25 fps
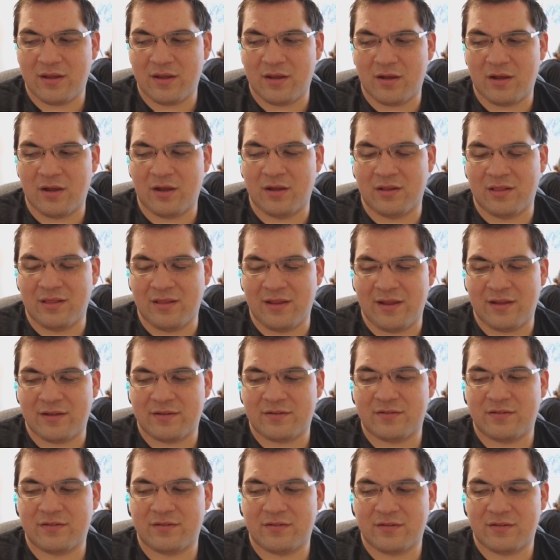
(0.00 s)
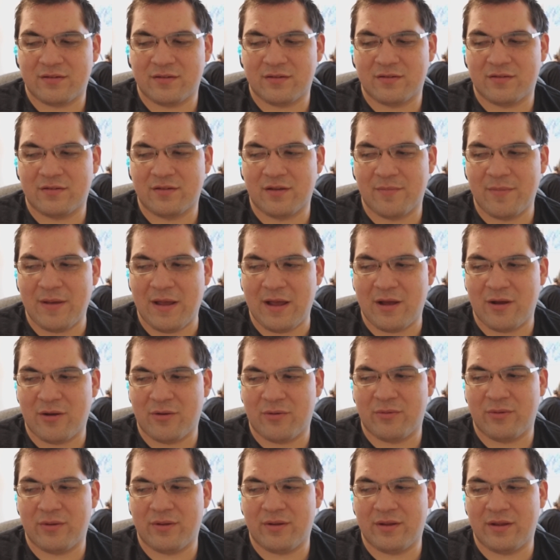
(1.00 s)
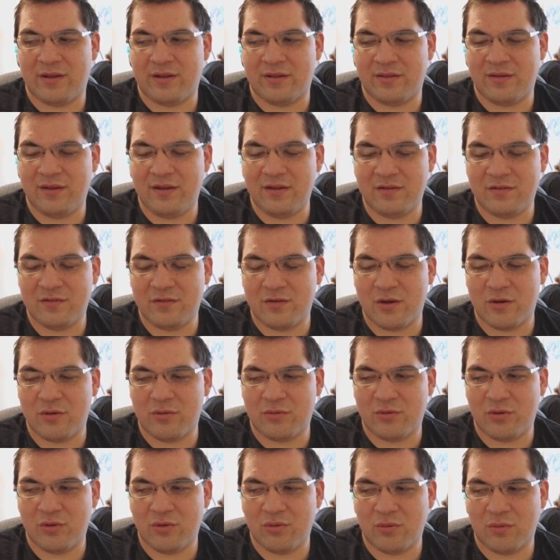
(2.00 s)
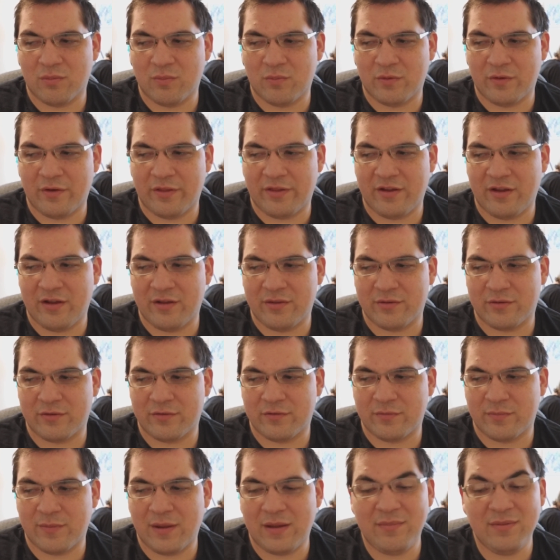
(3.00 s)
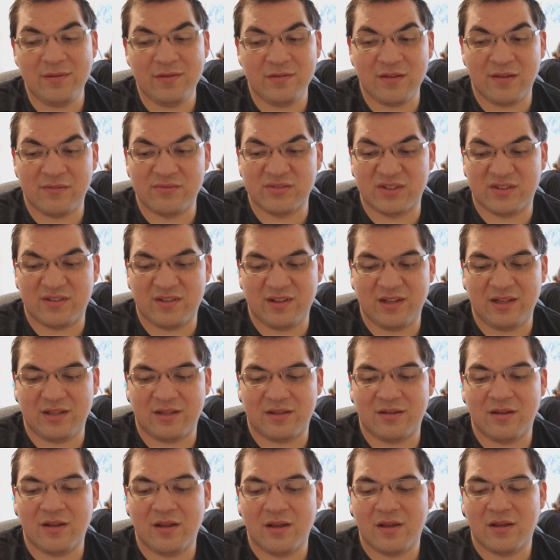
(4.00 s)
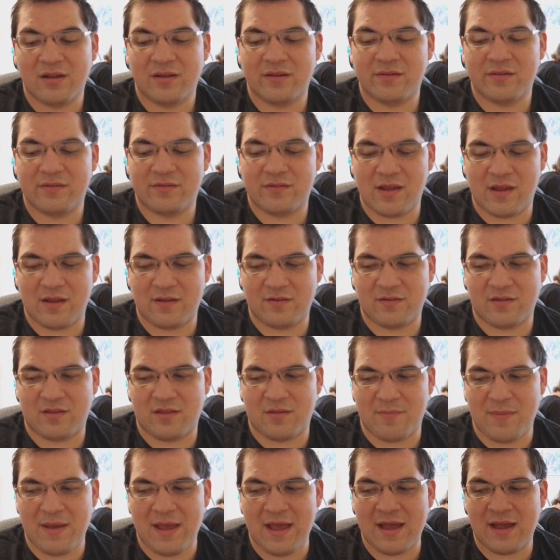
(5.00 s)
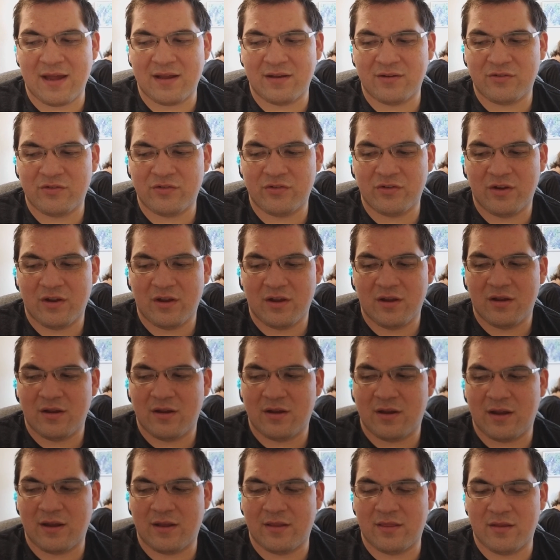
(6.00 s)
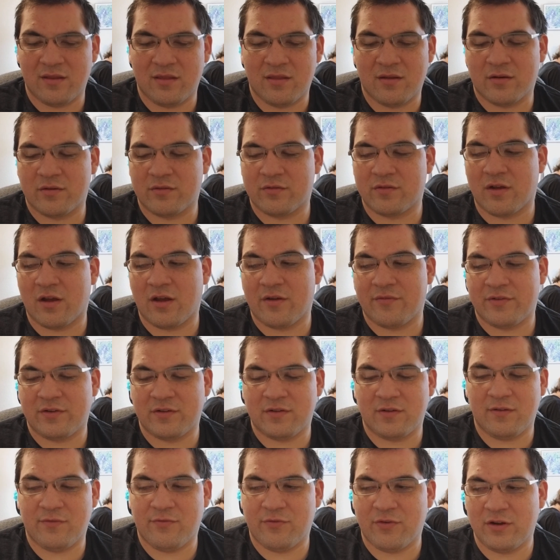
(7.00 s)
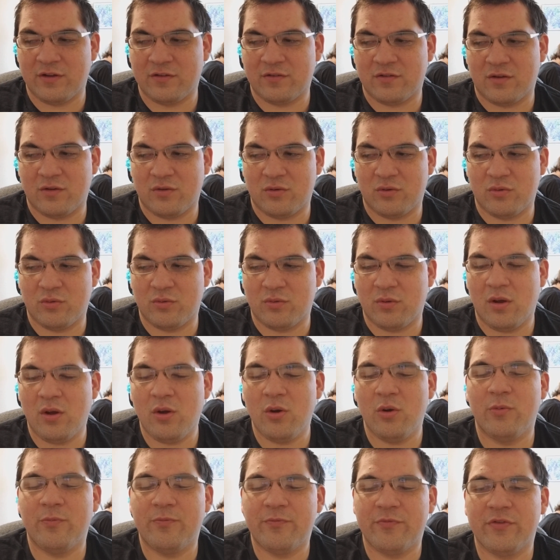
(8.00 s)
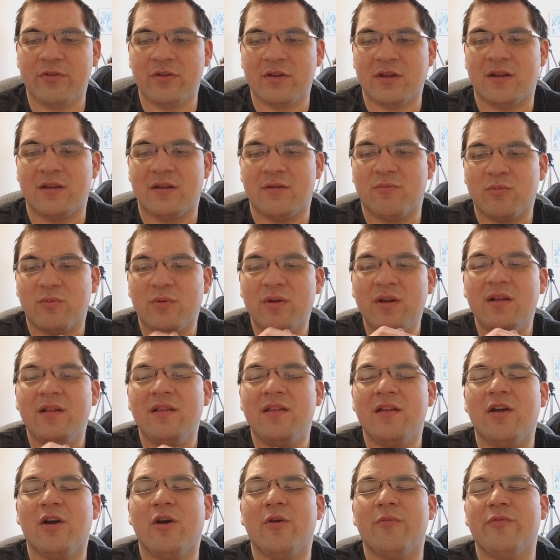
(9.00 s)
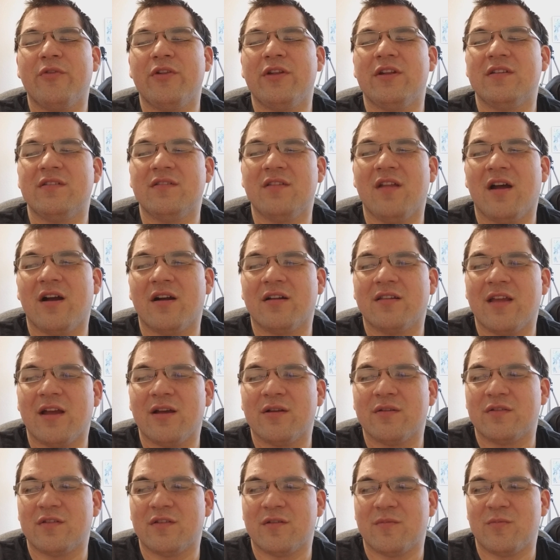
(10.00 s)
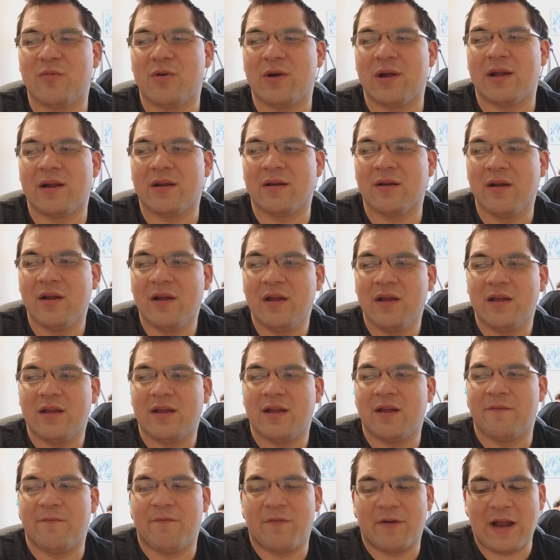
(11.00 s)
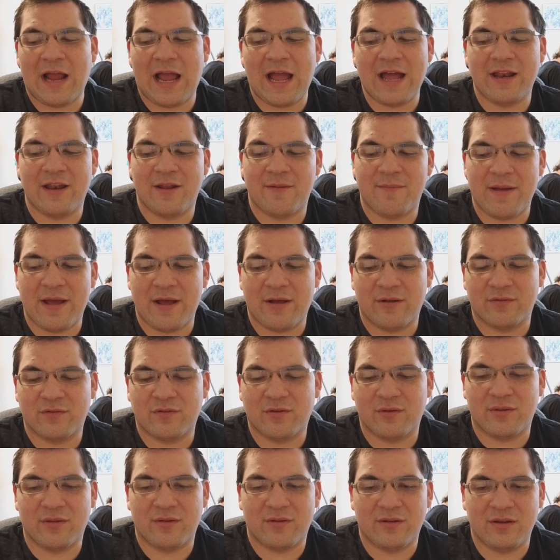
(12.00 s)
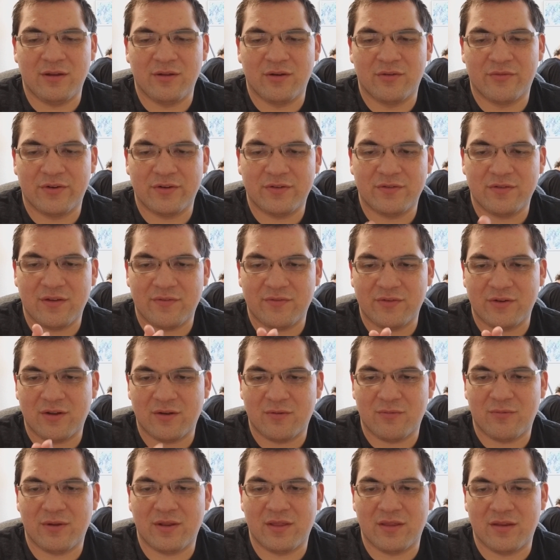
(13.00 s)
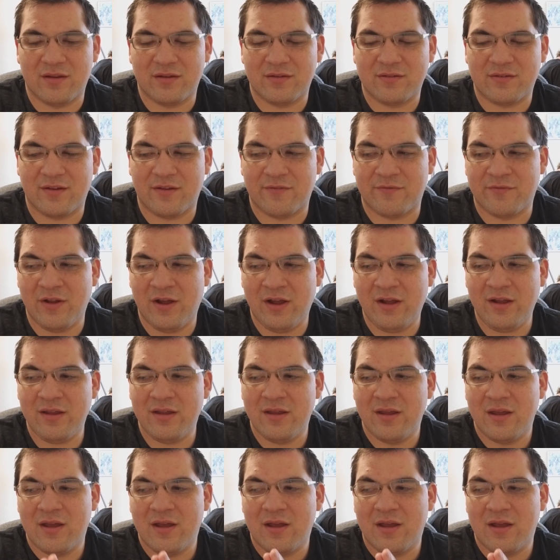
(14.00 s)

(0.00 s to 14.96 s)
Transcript: unless somehow at least Goku or one of the others, maybe 17, stays in the match. And then there's obviously Frieza, who hopefully, really hopefully, is knocked out somewhere and forgotten about, so that Universe 7 can win this. If not,